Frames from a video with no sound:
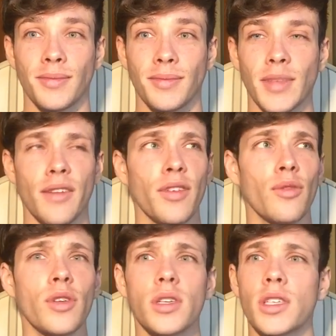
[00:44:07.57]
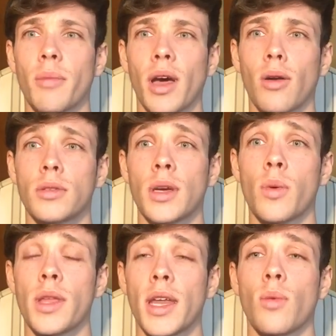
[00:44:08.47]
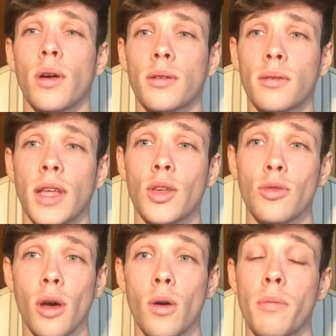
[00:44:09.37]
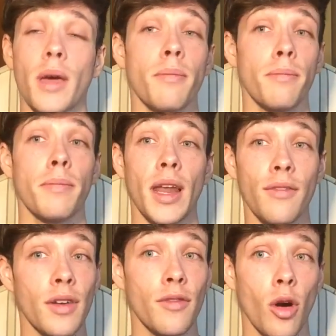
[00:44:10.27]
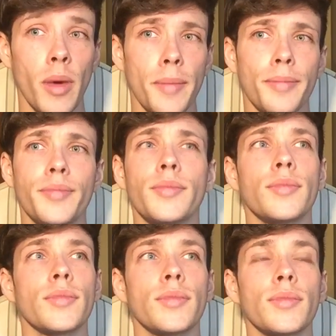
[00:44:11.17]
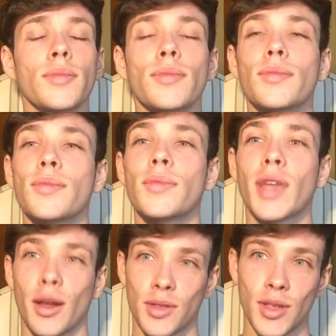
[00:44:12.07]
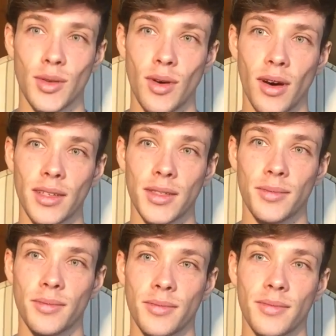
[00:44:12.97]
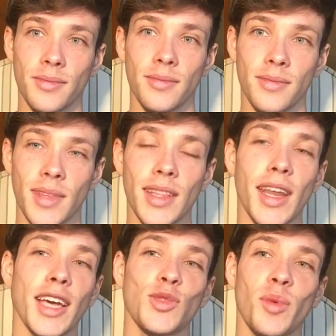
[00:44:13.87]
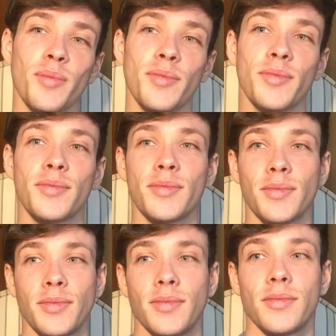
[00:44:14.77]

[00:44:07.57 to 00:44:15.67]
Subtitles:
and feel free to share my content with anyone that you know who may benefit from it. And I'll see you guys in the next one.